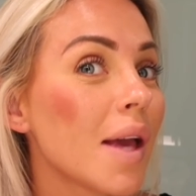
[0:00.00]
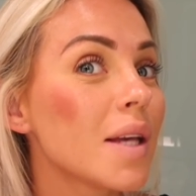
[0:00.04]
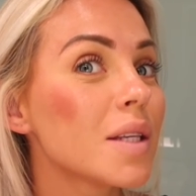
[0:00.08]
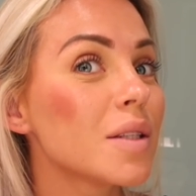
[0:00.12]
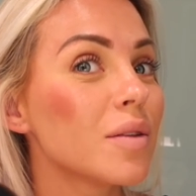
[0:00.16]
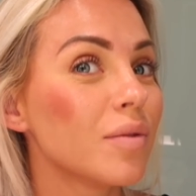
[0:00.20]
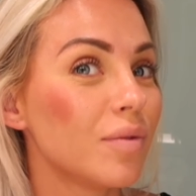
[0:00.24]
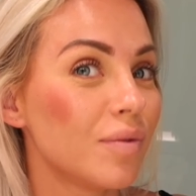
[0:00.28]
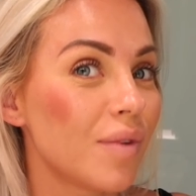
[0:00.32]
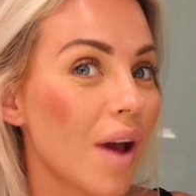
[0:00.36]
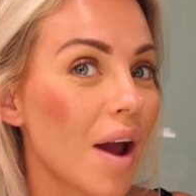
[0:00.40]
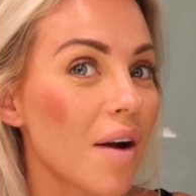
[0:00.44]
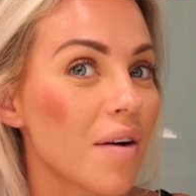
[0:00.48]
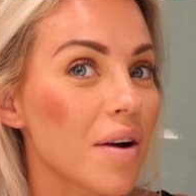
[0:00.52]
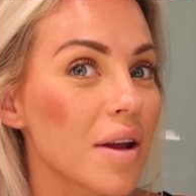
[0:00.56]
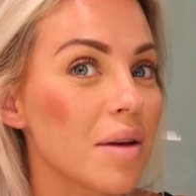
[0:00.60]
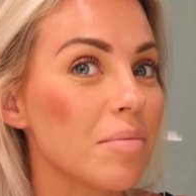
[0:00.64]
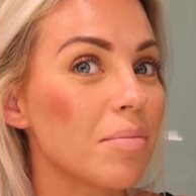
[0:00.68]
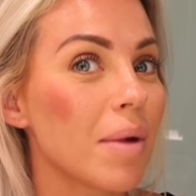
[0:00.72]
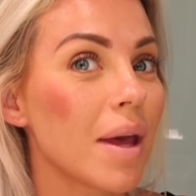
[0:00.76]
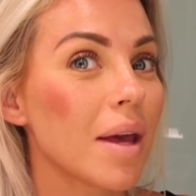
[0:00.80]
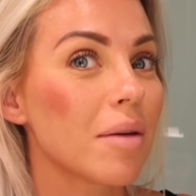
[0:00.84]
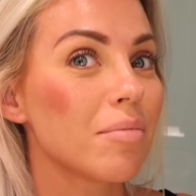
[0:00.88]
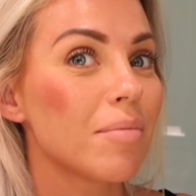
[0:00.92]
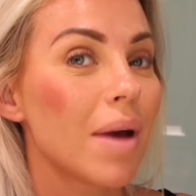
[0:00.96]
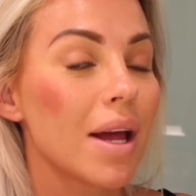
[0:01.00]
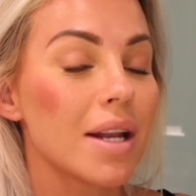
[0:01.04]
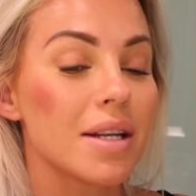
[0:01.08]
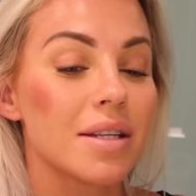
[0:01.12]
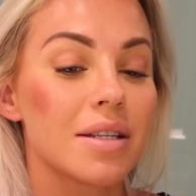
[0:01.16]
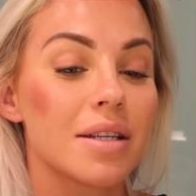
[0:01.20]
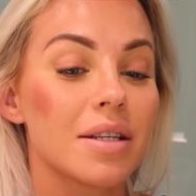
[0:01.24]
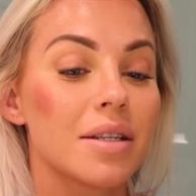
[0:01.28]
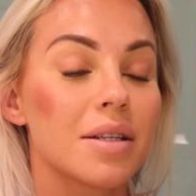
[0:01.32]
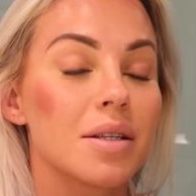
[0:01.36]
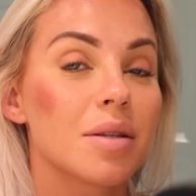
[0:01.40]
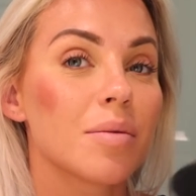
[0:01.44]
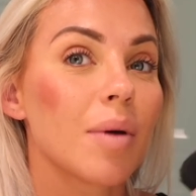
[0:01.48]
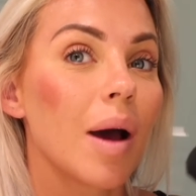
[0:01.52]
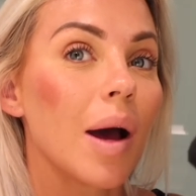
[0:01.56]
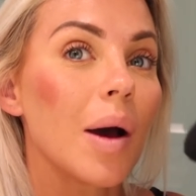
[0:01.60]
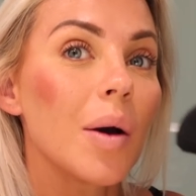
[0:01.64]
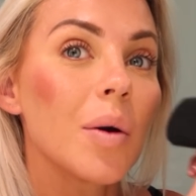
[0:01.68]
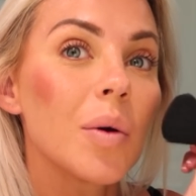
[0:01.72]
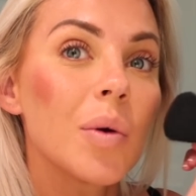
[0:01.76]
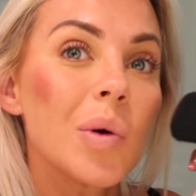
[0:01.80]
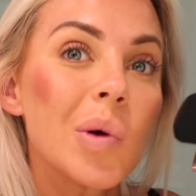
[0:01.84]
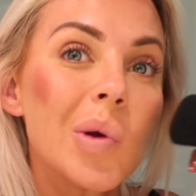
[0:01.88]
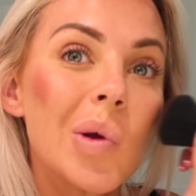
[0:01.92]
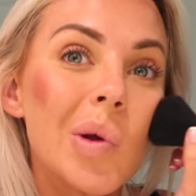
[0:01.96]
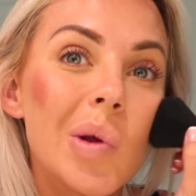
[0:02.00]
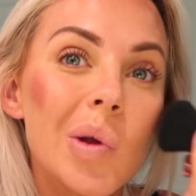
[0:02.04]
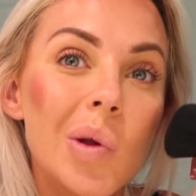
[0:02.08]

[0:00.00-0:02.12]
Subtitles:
It's very pigmented as well.